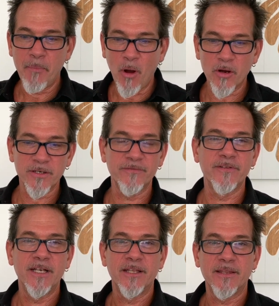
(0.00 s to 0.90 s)
part
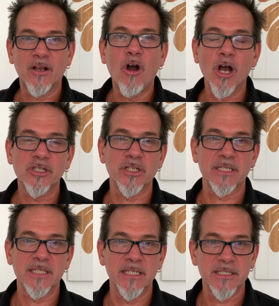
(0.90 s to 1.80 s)
of the
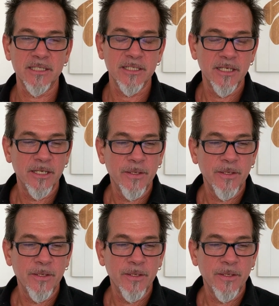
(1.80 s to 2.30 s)
consciousness.